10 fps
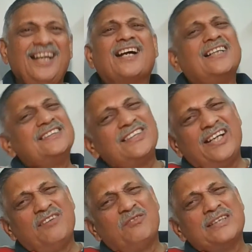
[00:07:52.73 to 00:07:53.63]

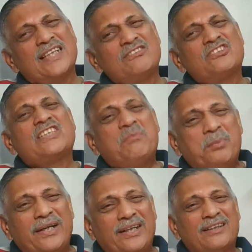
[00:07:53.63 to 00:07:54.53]
Considering oneself
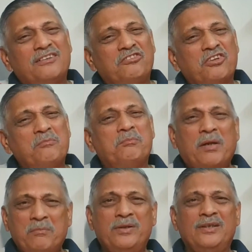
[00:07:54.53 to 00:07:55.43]
separate from
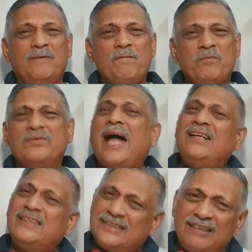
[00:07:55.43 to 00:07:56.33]
Brahma, that
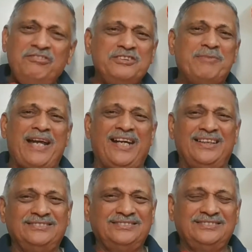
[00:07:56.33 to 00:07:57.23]
itself is Maya.
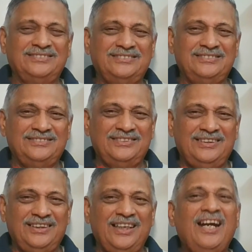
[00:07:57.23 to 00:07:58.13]

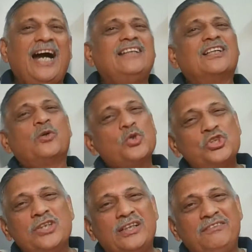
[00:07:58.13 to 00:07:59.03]
And the
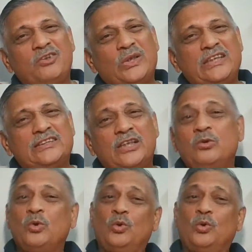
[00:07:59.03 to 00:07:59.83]
Krishna devotees say, no, no,